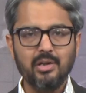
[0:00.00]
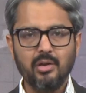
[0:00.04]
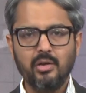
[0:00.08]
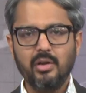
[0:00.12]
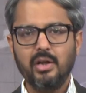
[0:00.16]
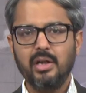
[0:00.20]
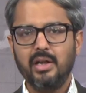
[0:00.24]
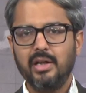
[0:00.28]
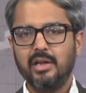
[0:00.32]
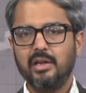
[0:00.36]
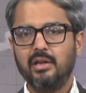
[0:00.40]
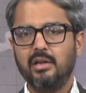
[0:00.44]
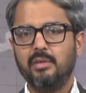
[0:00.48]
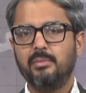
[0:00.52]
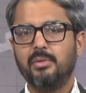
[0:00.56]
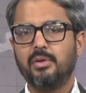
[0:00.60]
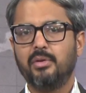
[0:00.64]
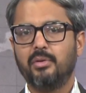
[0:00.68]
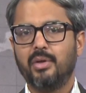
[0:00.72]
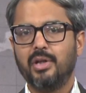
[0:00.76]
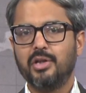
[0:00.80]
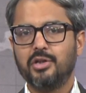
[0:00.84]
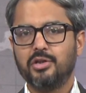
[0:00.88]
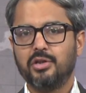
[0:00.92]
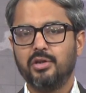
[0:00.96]
on illegal
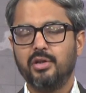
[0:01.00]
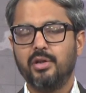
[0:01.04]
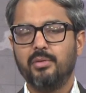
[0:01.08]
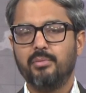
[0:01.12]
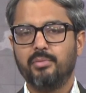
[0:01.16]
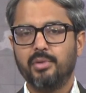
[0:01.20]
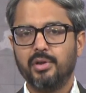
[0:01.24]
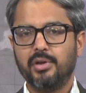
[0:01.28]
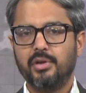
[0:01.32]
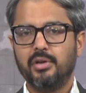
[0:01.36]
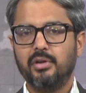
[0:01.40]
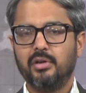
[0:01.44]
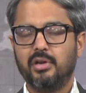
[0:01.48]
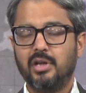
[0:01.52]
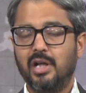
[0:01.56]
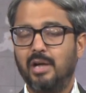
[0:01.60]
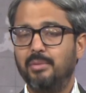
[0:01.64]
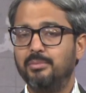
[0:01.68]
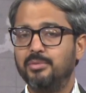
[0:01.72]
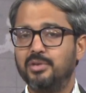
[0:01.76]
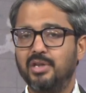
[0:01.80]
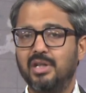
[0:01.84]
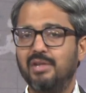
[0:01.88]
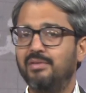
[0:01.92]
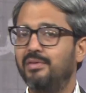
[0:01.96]
immigration in Britain
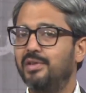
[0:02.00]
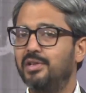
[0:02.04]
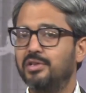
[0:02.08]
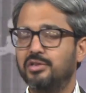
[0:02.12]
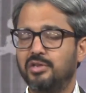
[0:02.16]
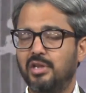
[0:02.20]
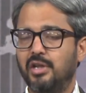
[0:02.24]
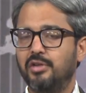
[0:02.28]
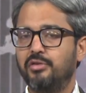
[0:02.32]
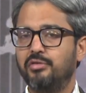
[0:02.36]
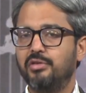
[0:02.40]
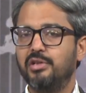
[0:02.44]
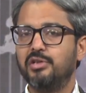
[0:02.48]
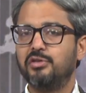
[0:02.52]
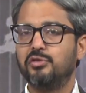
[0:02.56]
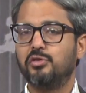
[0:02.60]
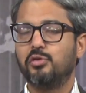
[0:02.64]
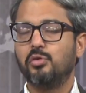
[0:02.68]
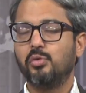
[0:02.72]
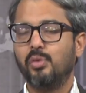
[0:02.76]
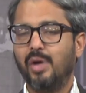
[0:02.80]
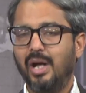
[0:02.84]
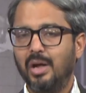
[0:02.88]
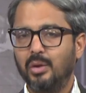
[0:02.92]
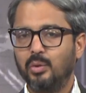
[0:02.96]
comes even as countries
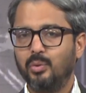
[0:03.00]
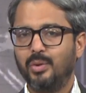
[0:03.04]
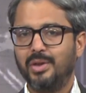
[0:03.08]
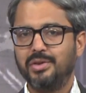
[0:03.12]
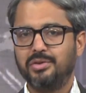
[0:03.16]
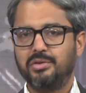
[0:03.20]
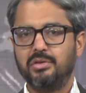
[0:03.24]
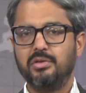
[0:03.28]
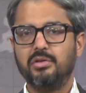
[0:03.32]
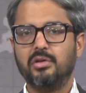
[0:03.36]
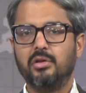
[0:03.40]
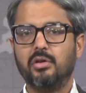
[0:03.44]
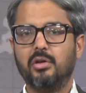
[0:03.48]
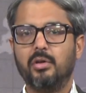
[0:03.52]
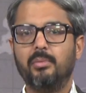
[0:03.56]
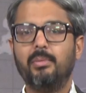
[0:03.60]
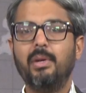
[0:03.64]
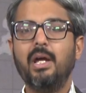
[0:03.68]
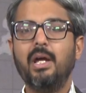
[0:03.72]
throughout Western Europe